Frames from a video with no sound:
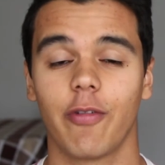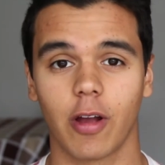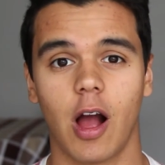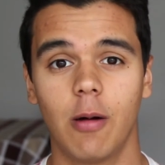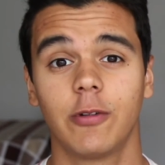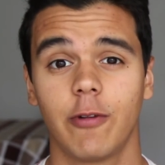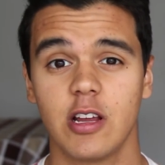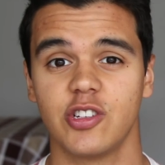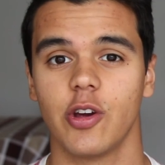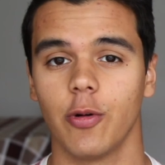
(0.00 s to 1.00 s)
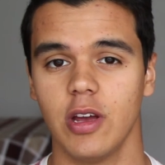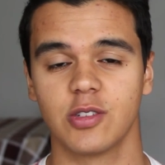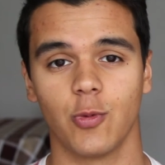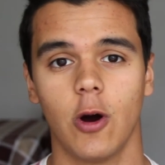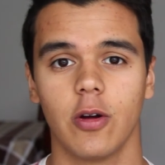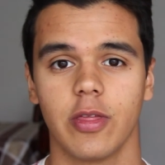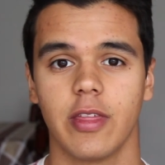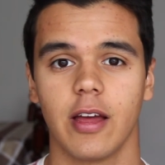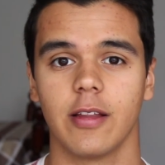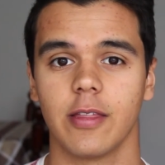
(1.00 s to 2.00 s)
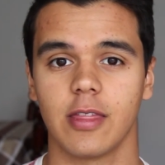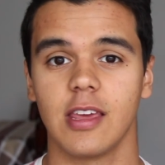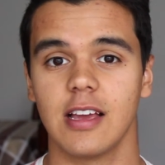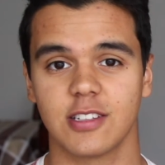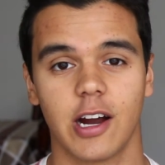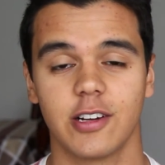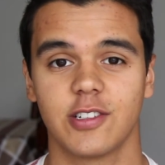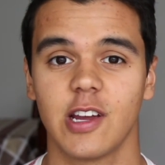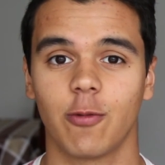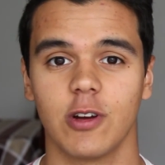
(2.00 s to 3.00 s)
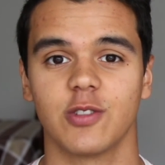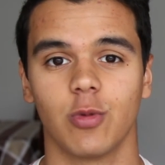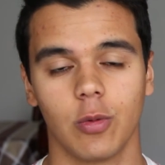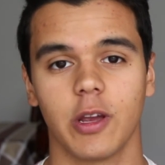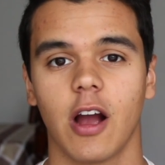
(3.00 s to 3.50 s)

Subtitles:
if the common ratio is 1, then the entire sequence will be